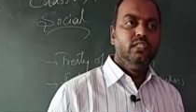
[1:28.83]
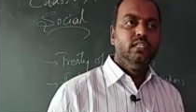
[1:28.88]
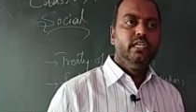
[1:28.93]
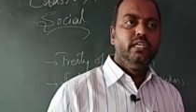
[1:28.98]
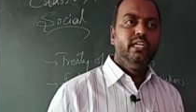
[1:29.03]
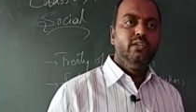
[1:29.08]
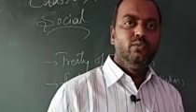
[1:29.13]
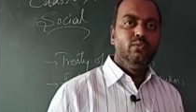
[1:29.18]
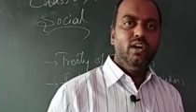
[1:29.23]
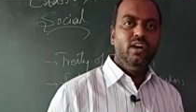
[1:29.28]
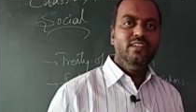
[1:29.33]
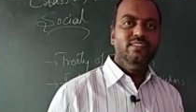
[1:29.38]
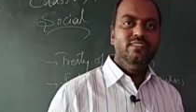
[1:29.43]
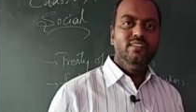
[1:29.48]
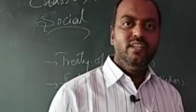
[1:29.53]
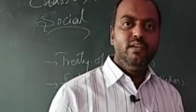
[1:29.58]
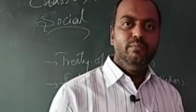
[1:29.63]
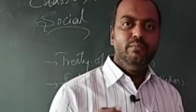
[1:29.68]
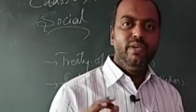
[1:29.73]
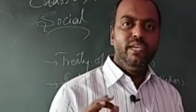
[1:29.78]
It was
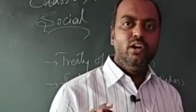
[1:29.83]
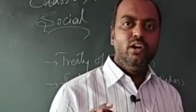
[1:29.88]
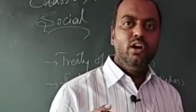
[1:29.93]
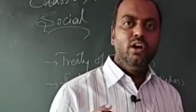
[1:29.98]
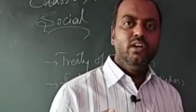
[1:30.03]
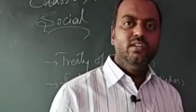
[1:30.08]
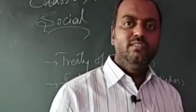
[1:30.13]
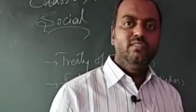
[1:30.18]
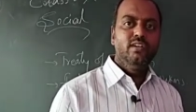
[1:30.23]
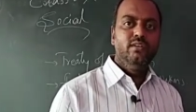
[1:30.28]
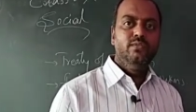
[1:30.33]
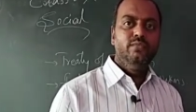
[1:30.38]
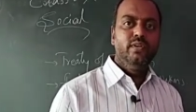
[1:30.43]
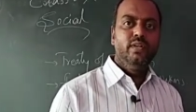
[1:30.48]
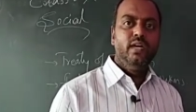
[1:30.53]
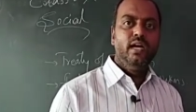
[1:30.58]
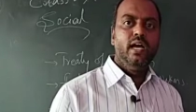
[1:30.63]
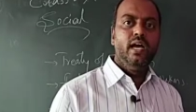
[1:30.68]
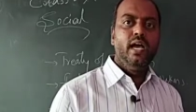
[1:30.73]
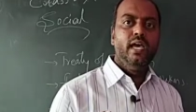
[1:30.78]
because of
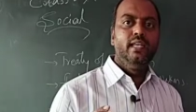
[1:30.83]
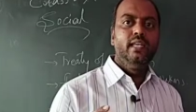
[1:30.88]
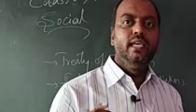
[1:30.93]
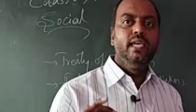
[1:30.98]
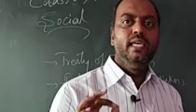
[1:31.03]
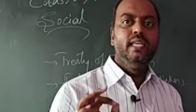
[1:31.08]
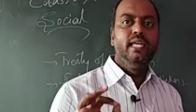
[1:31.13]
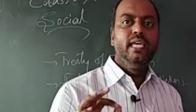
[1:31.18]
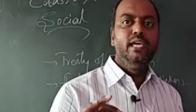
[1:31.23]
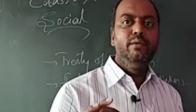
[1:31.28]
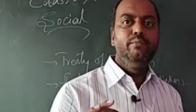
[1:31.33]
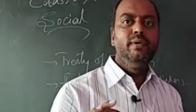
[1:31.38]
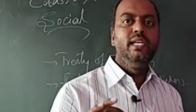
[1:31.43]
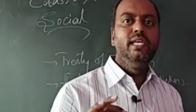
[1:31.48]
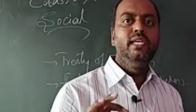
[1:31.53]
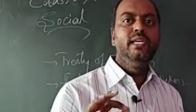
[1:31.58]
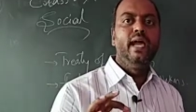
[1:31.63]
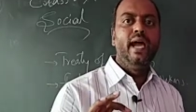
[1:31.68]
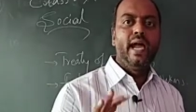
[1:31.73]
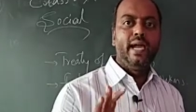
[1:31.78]
an
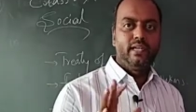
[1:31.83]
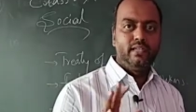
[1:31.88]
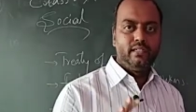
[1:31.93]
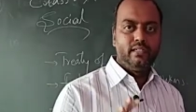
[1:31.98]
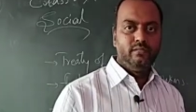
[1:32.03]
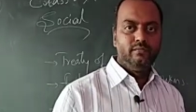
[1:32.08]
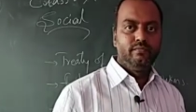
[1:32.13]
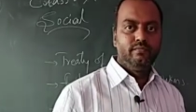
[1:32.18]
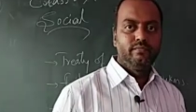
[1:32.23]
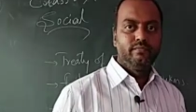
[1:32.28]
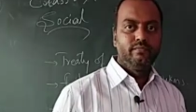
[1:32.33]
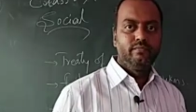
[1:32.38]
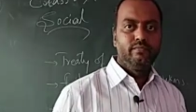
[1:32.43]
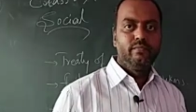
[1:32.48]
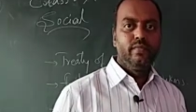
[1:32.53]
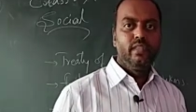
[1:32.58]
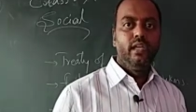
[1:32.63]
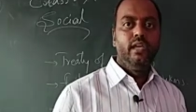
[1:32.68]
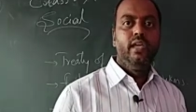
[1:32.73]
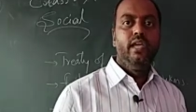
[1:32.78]
enabling
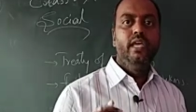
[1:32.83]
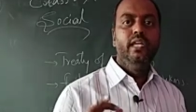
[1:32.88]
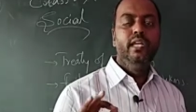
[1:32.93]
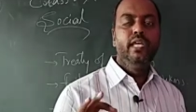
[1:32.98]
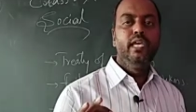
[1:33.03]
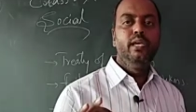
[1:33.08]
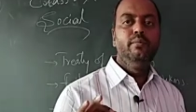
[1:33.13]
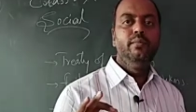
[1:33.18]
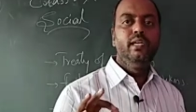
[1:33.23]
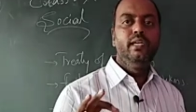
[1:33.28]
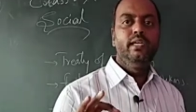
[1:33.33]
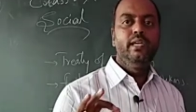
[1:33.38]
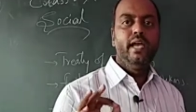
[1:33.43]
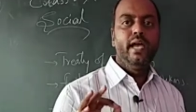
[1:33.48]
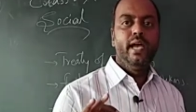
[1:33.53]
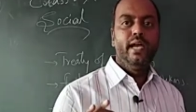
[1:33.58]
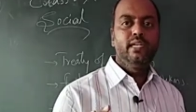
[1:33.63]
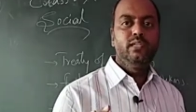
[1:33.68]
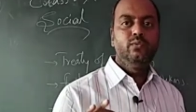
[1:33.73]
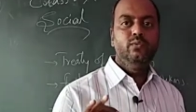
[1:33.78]
act. Enabling
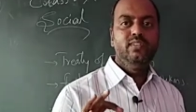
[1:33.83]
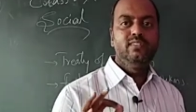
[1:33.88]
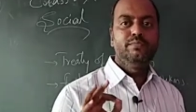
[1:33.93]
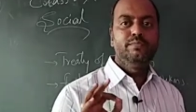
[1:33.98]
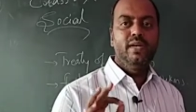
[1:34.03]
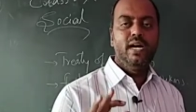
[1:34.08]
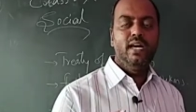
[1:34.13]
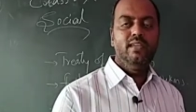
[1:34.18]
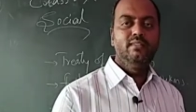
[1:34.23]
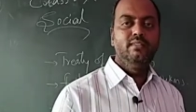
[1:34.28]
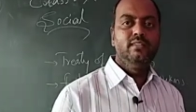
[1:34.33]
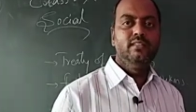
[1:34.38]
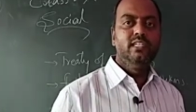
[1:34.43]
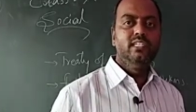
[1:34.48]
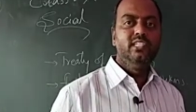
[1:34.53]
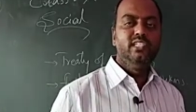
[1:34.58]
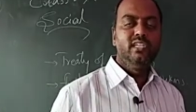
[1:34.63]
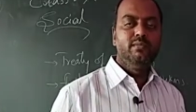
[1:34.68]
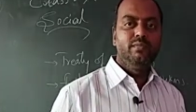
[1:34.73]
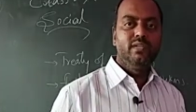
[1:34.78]
act was passed in
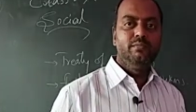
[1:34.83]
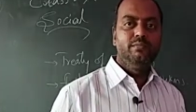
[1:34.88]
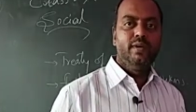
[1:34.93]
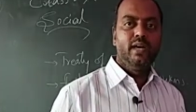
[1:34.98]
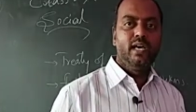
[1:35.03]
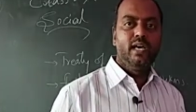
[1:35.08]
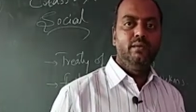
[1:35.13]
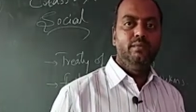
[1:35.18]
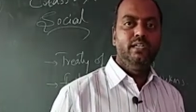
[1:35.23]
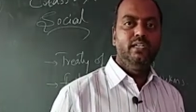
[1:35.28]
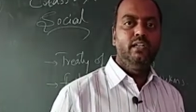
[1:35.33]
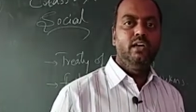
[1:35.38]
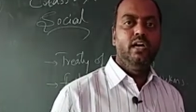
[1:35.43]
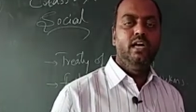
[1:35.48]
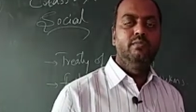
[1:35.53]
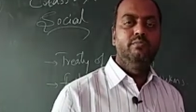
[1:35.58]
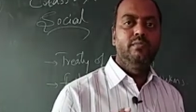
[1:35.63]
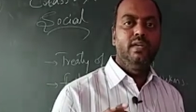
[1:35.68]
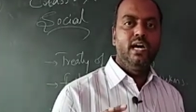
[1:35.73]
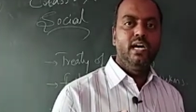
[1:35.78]
the German parliament
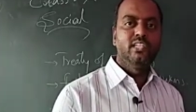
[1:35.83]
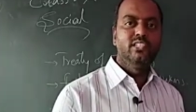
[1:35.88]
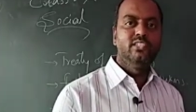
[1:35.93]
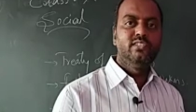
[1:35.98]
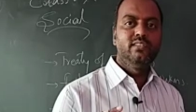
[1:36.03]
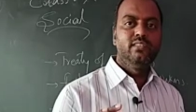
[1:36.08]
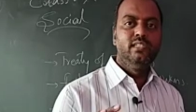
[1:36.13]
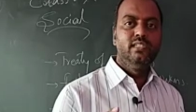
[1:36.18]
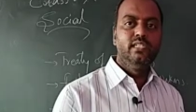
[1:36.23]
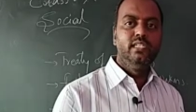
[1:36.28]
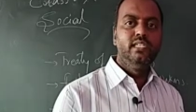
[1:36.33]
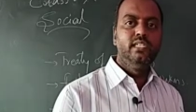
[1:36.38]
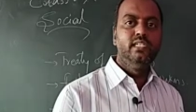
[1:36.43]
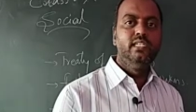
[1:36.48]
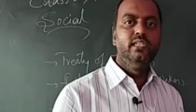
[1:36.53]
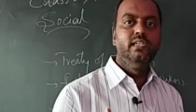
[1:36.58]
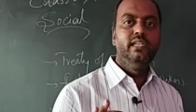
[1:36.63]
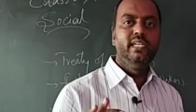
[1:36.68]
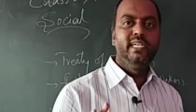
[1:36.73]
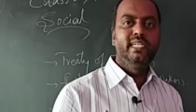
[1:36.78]
on March
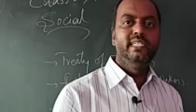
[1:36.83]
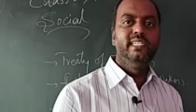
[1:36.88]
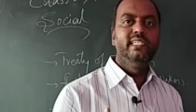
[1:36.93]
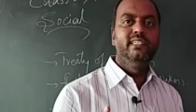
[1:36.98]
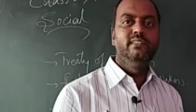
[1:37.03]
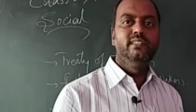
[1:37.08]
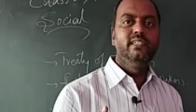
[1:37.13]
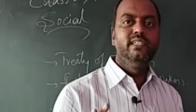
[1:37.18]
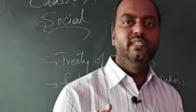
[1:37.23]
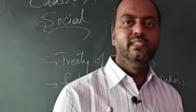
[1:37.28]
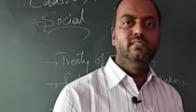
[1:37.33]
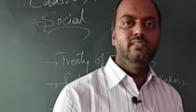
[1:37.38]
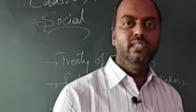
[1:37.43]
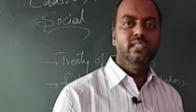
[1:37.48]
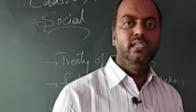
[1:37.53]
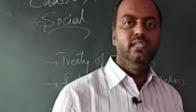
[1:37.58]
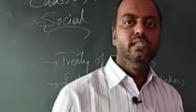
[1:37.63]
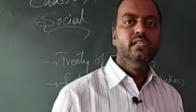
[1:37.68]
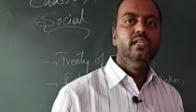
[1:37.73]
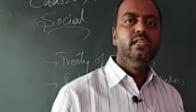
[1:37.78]
3rd,
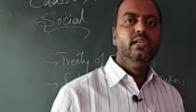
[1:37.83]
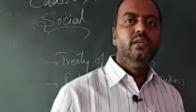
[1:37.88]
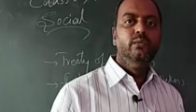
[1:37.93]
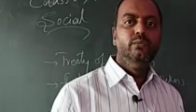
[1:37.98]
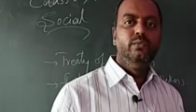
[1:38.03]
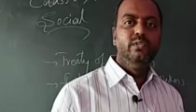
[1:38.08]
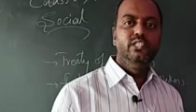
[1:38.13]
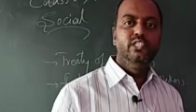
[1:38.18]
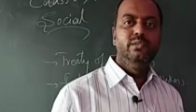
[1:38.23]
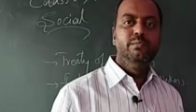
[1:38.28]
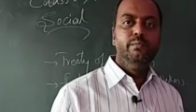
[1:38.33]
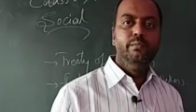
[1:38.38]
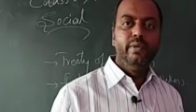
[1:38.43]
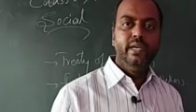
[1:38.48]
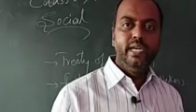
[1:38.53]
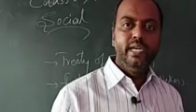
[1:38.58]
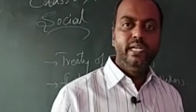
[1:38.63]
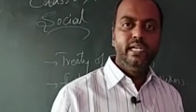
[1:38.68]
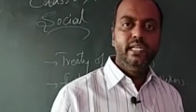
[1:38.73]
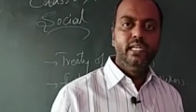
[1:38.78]
1933, which
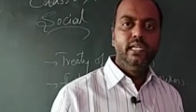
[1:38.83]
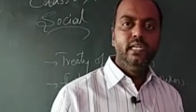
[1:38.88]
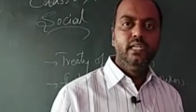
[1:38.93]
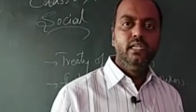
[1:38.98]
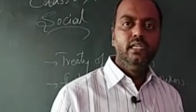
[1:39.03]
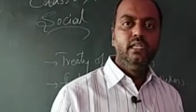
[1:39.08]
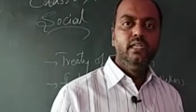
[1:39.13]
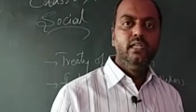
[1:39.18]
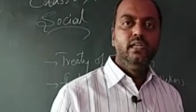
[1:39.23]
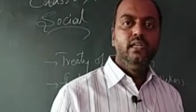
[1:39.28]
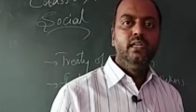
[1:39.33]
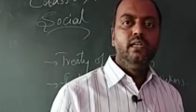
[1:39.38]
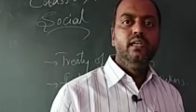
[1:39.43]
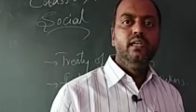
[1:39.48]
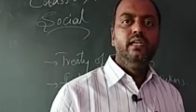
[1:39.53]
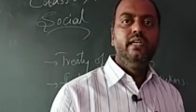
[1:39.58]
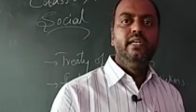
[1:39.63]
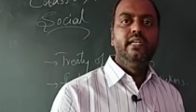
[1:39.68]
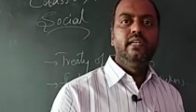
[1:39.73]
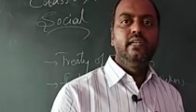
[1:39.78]
made
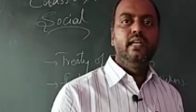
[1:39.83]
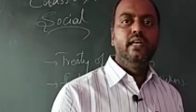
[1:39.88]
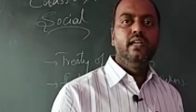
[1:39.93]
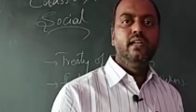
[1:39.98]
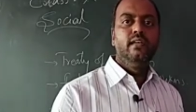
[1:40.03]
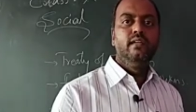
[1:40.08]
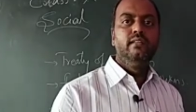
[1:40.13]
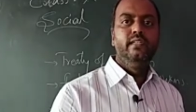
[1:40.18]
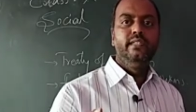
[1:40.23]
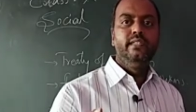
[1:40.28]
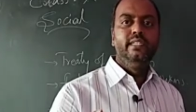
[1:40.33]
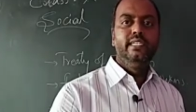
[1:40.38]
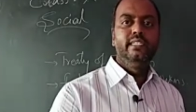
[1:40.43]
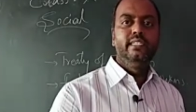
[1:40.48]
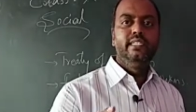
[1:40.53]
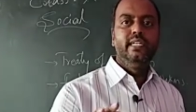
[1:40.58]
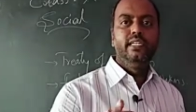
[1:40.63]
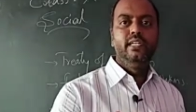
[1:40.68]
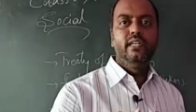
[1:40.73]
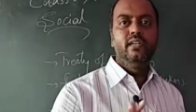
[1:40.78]
Hitler the
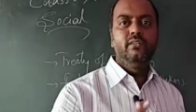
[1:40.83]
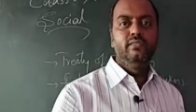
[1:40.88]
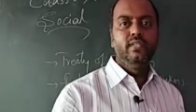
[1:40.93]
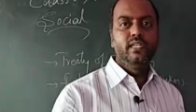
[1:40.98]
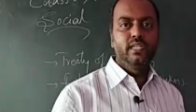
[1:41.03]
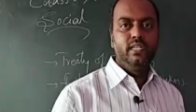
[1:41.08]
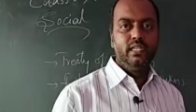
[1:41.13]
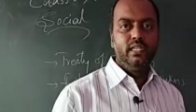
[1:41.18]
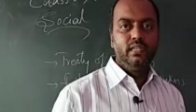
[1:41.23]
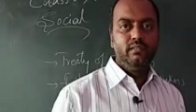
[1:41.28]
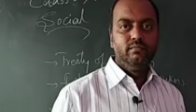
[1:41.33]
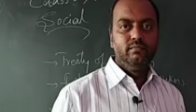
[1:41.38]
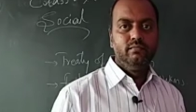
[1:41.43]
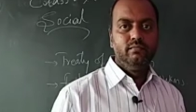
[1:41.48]
dictator of the country.